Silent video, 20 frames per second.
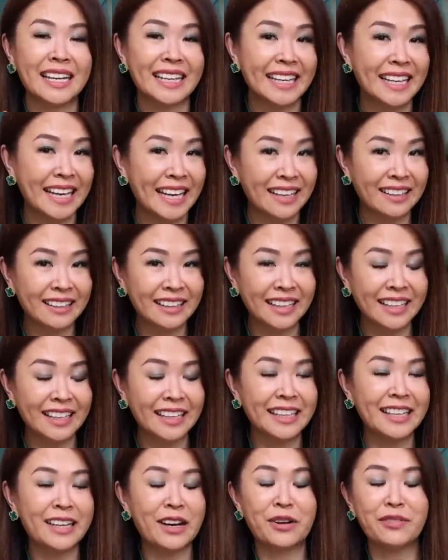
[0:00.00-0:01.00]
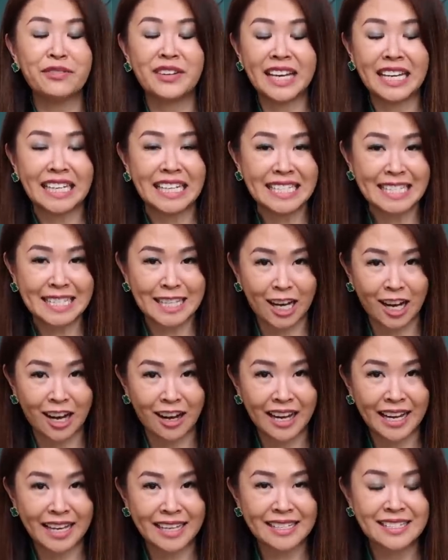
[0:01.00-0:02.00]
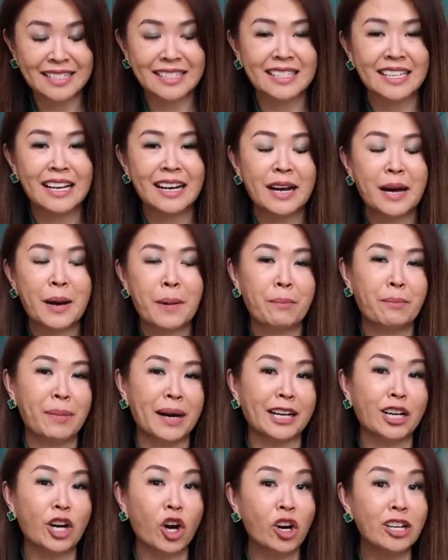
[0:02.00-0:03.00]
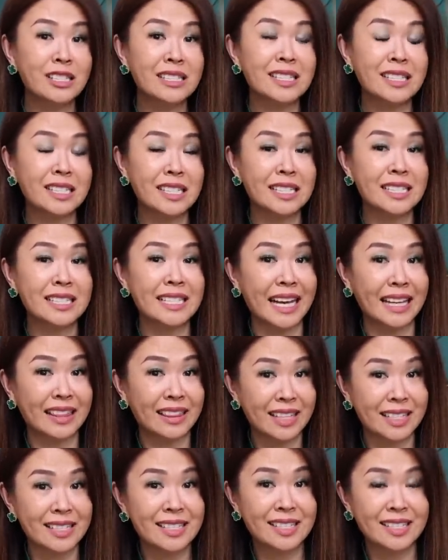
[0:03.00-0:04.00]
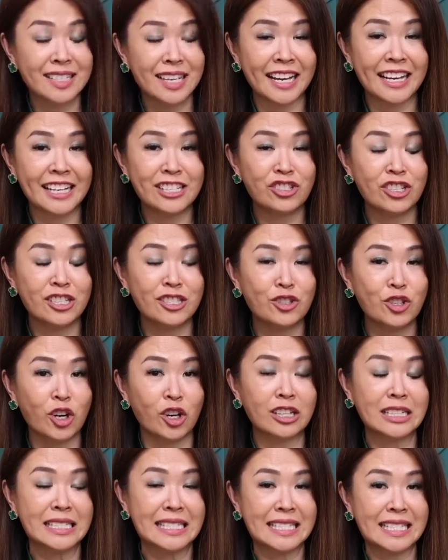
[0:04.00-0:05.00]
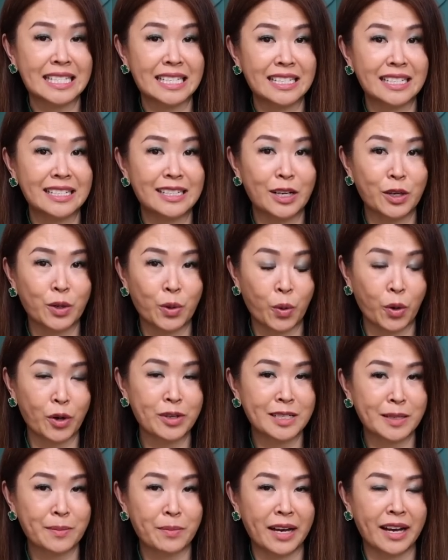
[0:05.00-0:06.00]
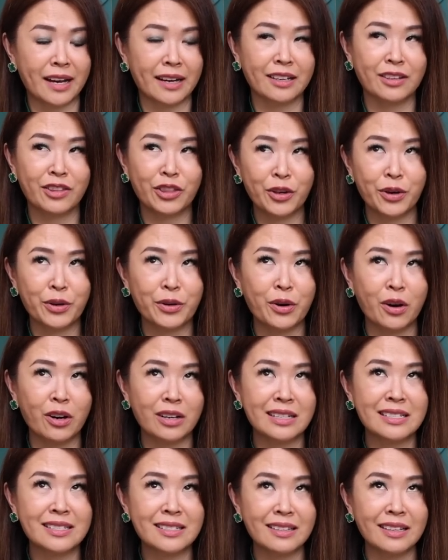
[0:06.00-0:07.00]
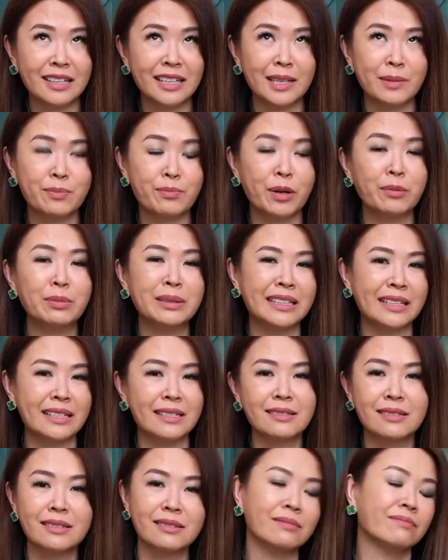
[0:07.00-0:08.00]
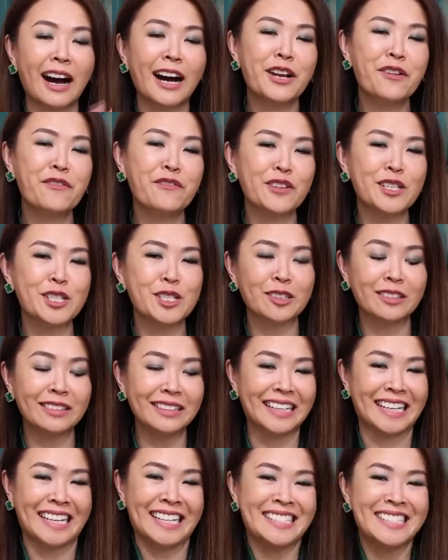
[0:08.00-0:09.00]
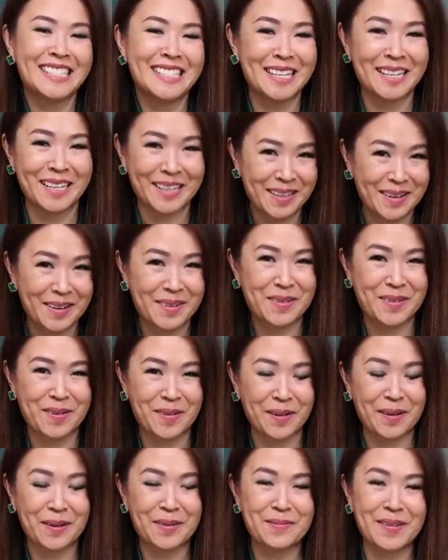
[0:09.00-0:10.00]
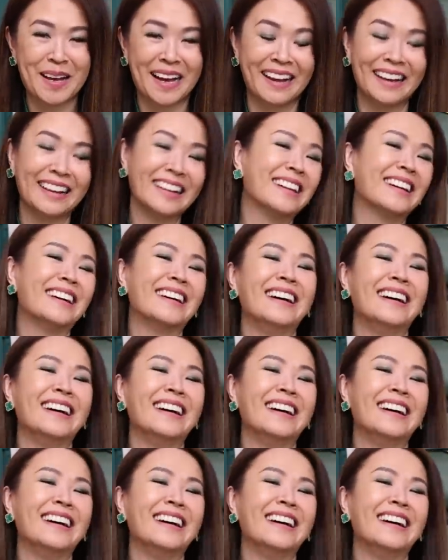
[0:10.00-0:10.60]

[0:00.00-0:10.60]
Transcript: Kelly of any size, but Constance at this stage is not considered a quota bag, though honestly, it probably is unofficially considered a quota bag.